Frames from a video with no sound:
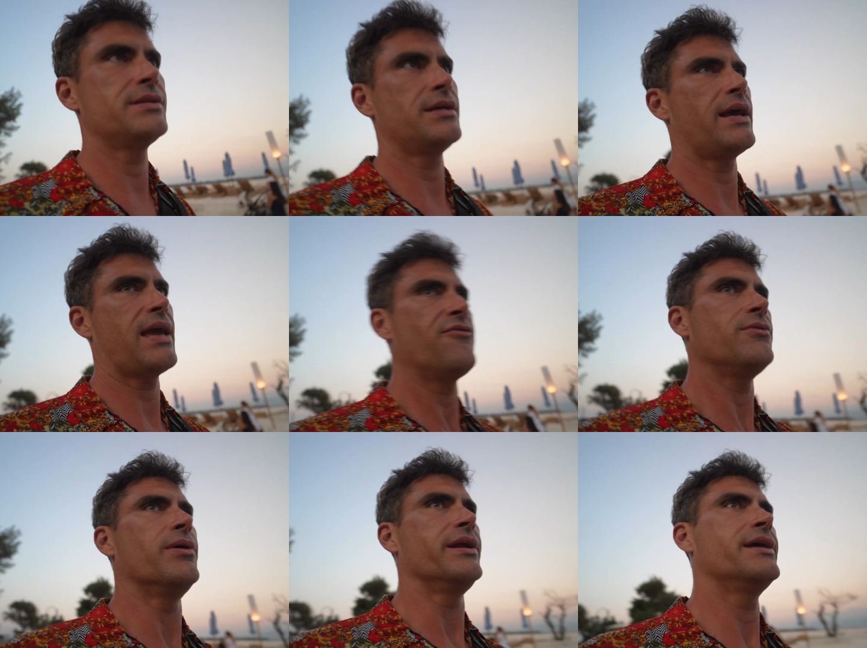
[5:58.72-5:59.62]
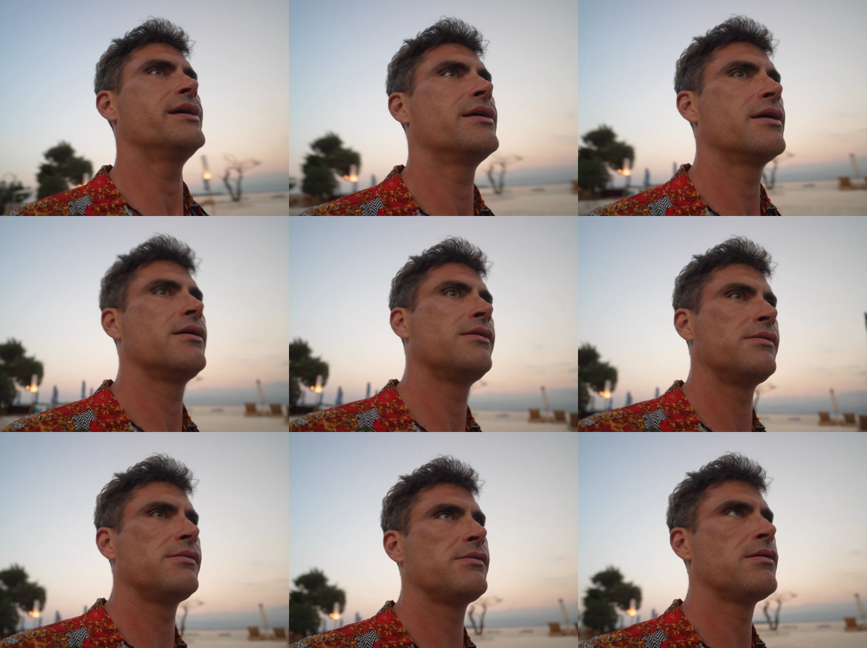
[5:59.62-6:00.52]
to like everybody,
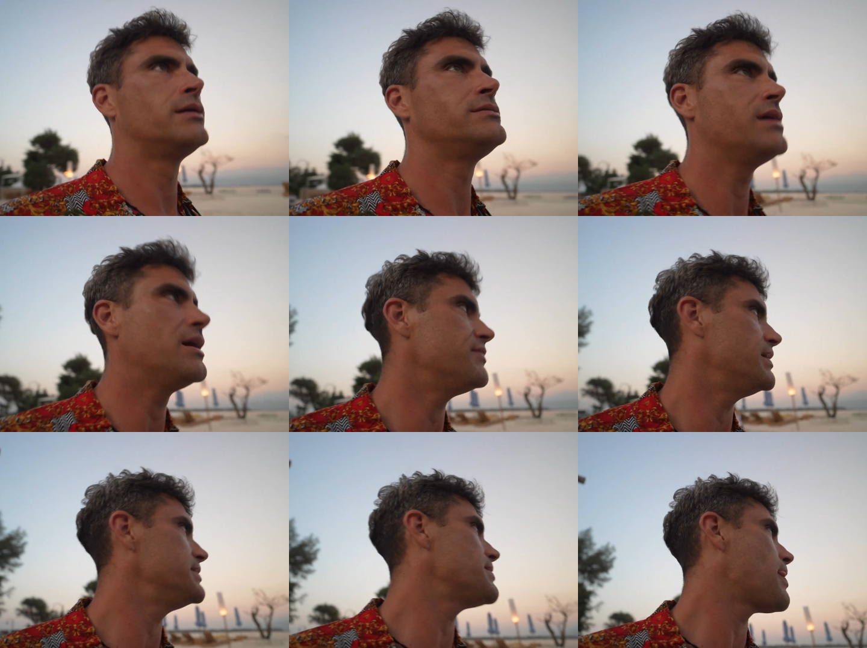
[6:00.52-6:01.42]
I find.